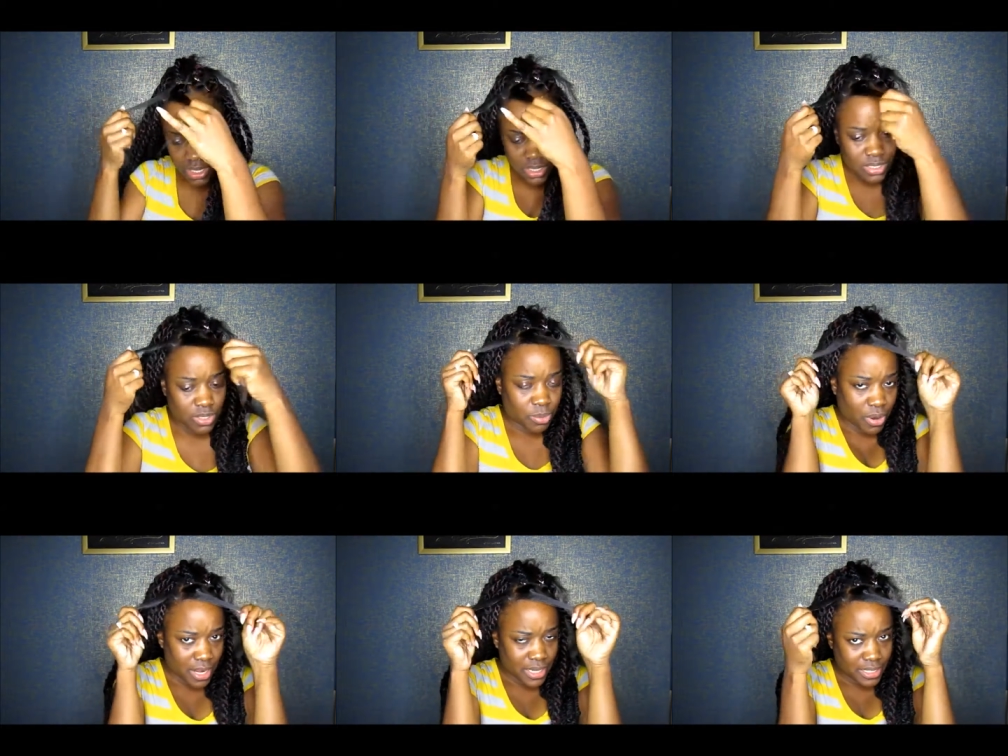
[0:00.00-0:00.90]
So you
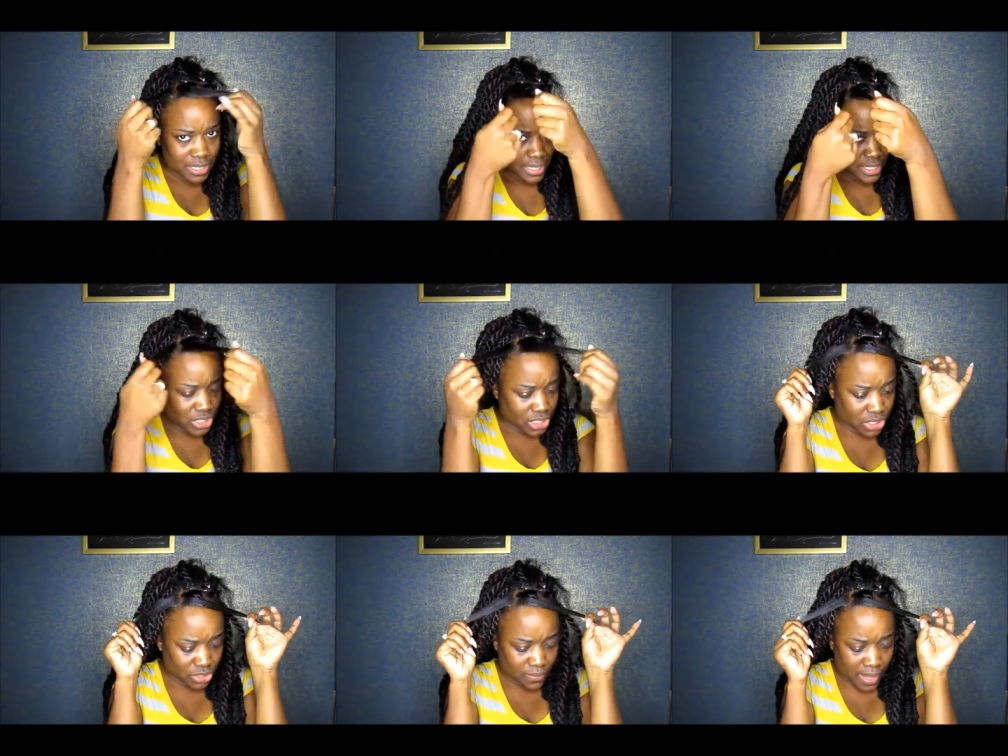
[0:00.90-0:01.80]
part it in a section, then
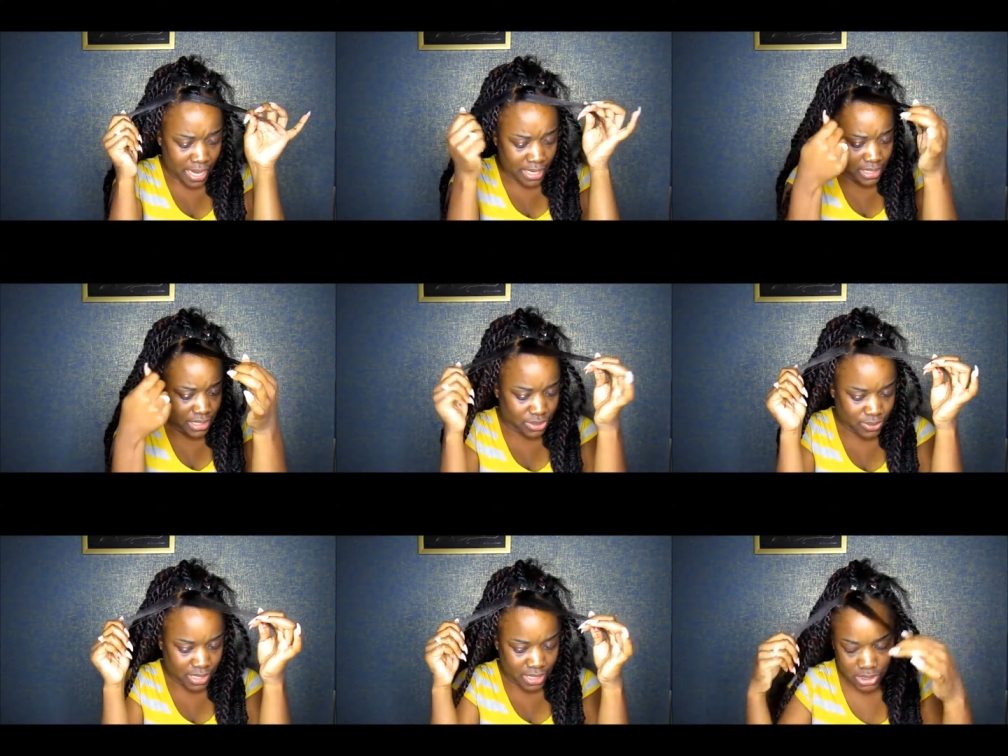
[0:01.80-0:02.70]
you divide it into 2
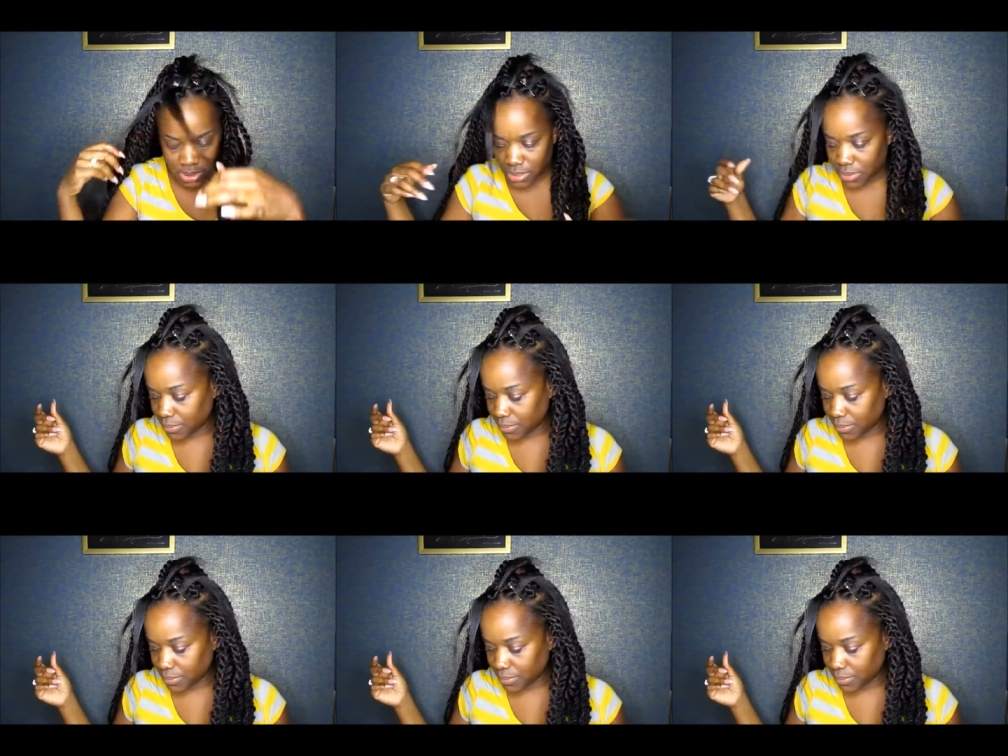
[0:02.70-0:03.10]
sections.